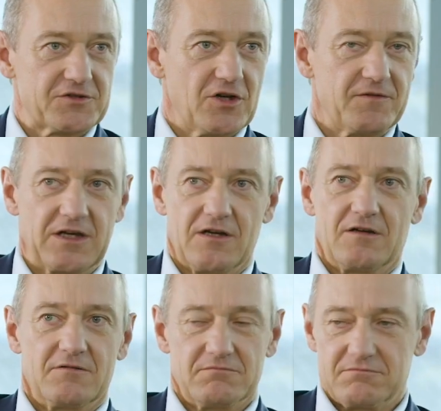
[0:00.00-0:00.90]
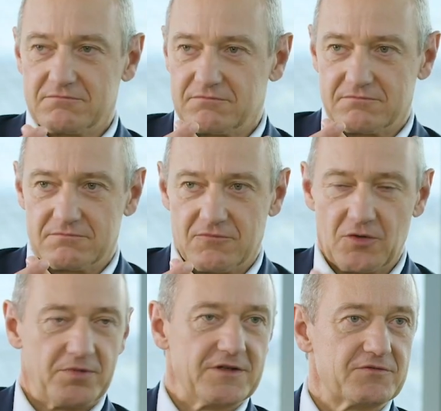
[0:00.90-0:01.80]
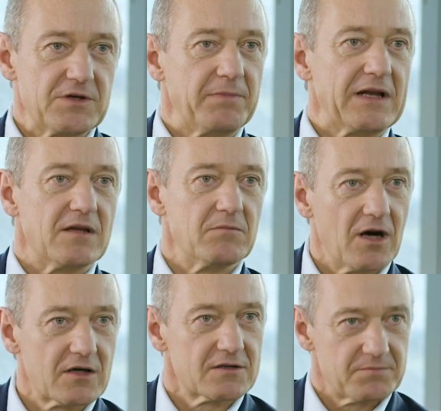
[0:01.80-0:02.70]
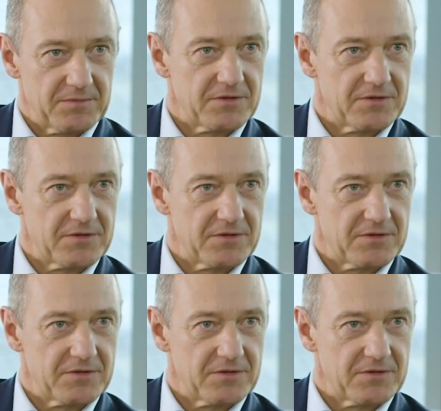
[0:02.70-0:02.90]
you're serving a 1.3 billion market,